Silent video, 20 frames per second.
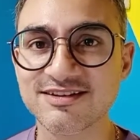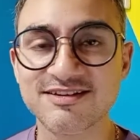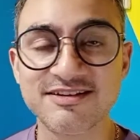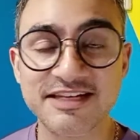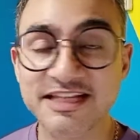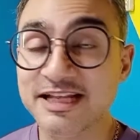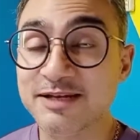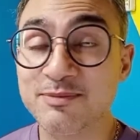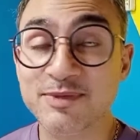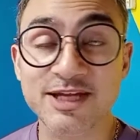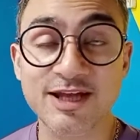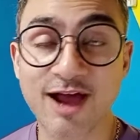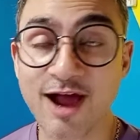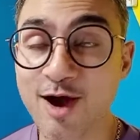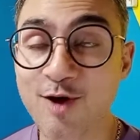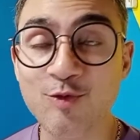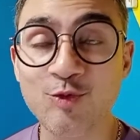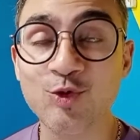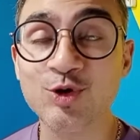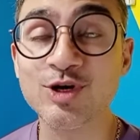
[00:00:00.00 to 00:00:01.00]
Tell me,
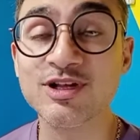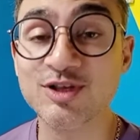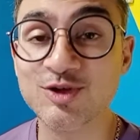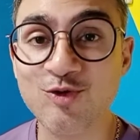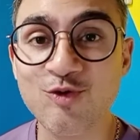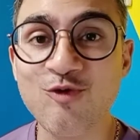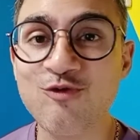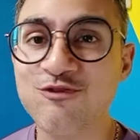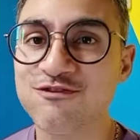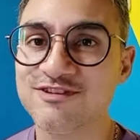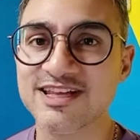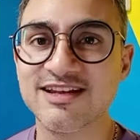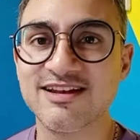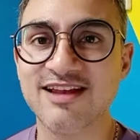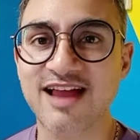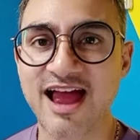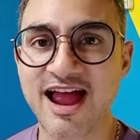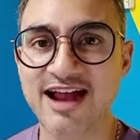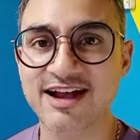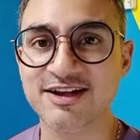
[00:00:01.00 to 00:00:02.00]
how would you feel
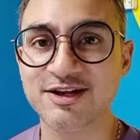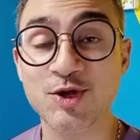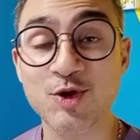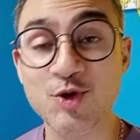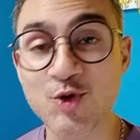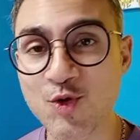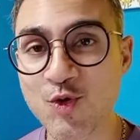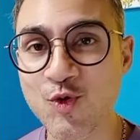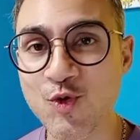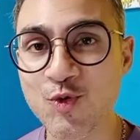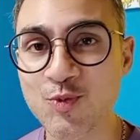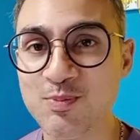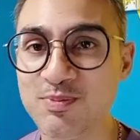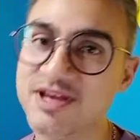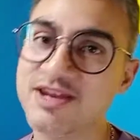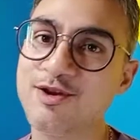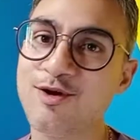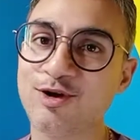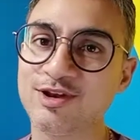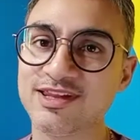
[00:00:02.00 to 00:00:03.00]
had you
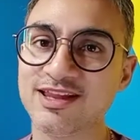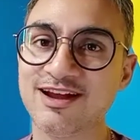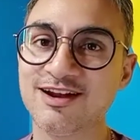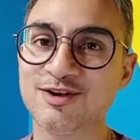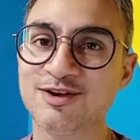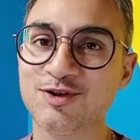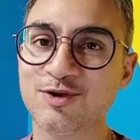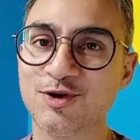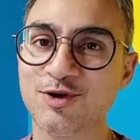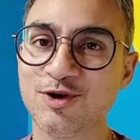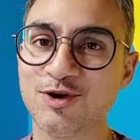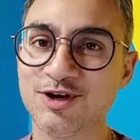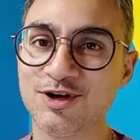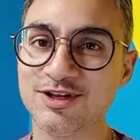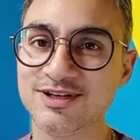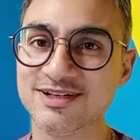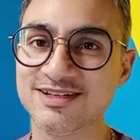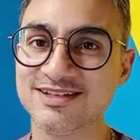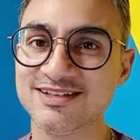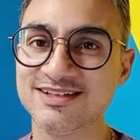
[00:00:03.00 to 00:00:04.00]
been on that call?
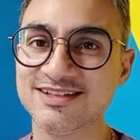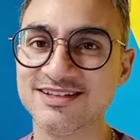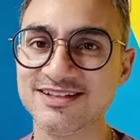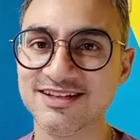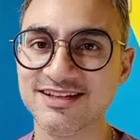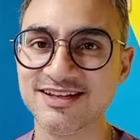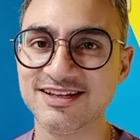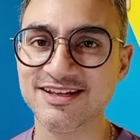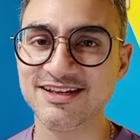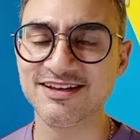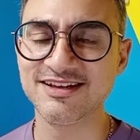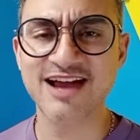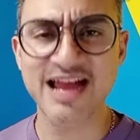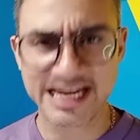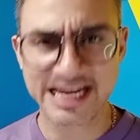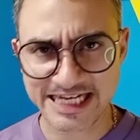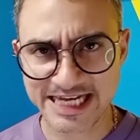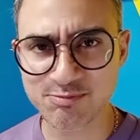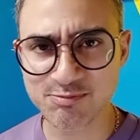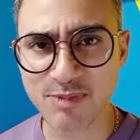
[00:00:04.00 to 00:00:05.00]
I kept
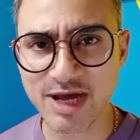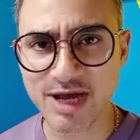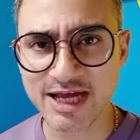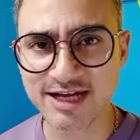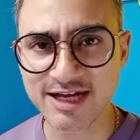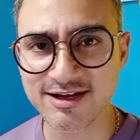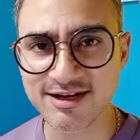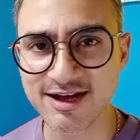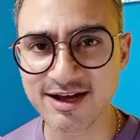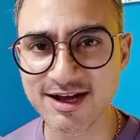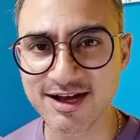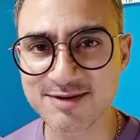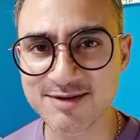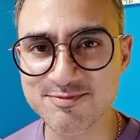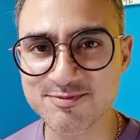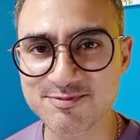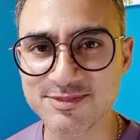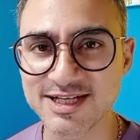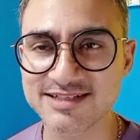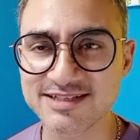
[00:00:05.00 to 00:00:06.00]
my calm,
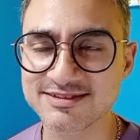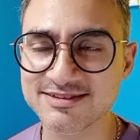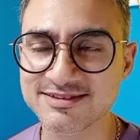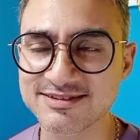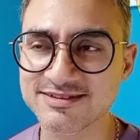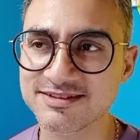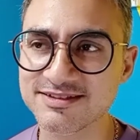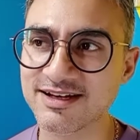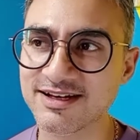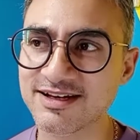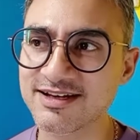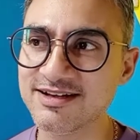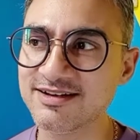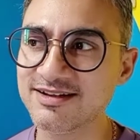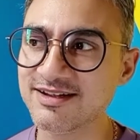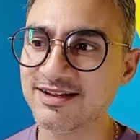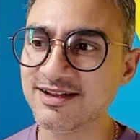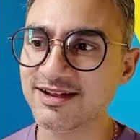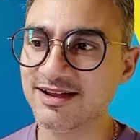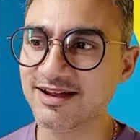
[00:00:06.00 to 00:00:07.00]
right?
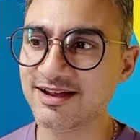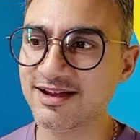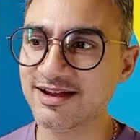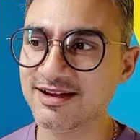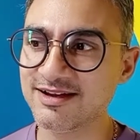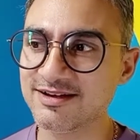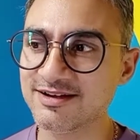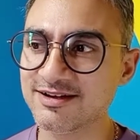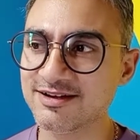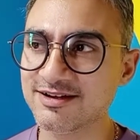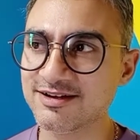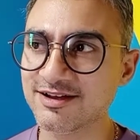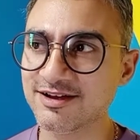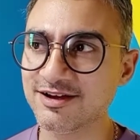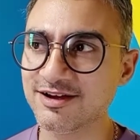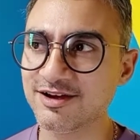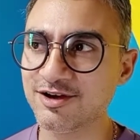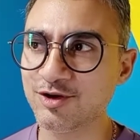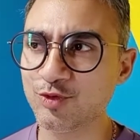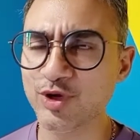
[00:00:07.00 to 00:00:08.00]
And uh,
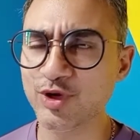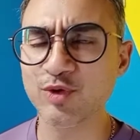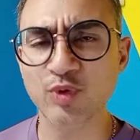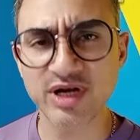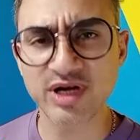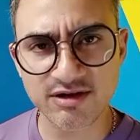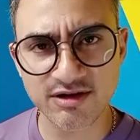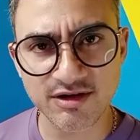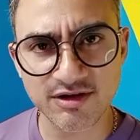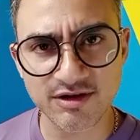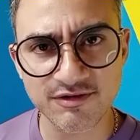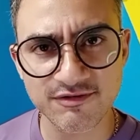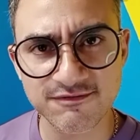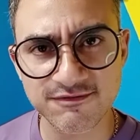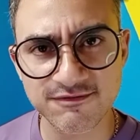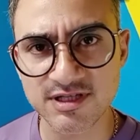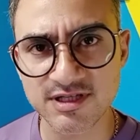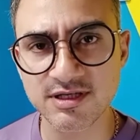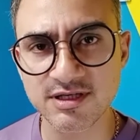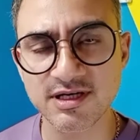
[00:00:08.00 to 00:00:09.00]
we went
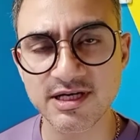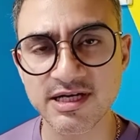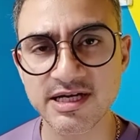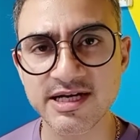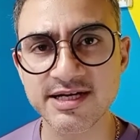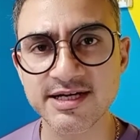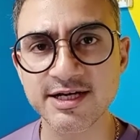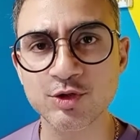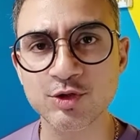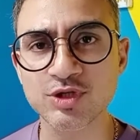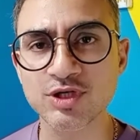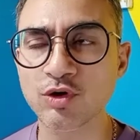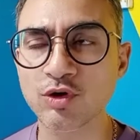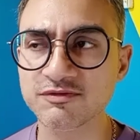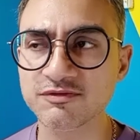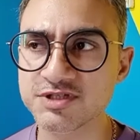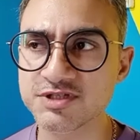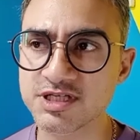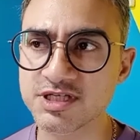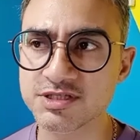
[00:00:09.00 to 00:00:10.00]
further ahead into the
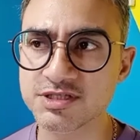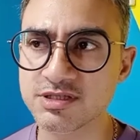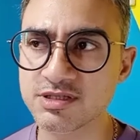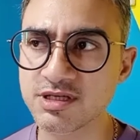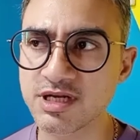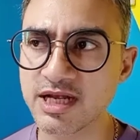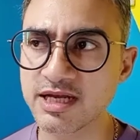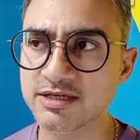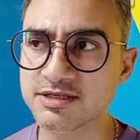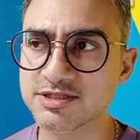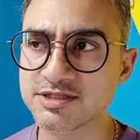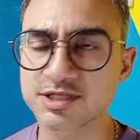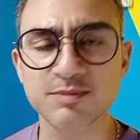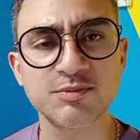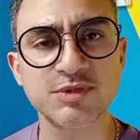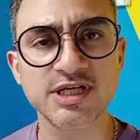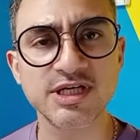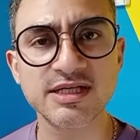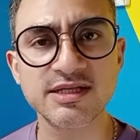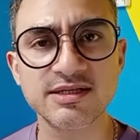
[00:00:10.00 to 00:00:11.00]
conversation and
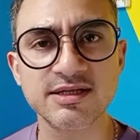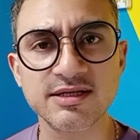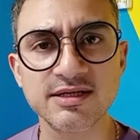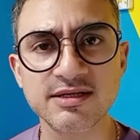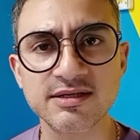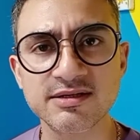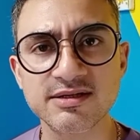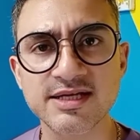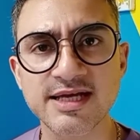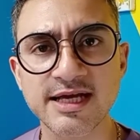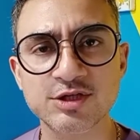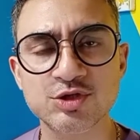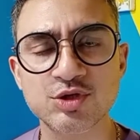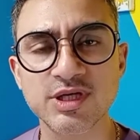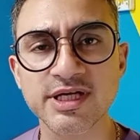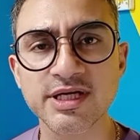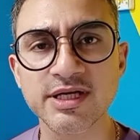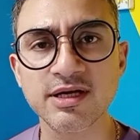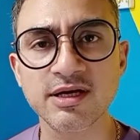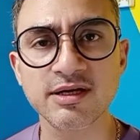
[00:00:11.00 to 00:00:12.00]
somebody there, they
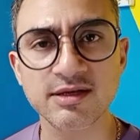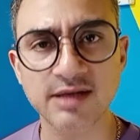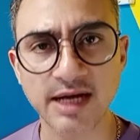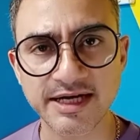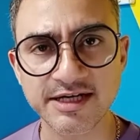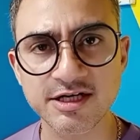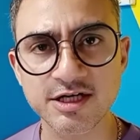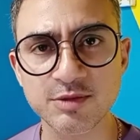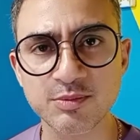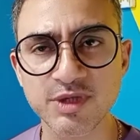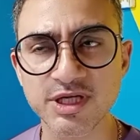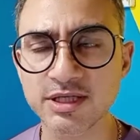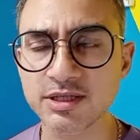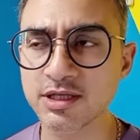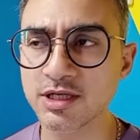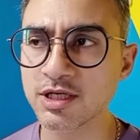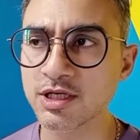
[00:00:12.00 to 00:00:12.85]
actually guided me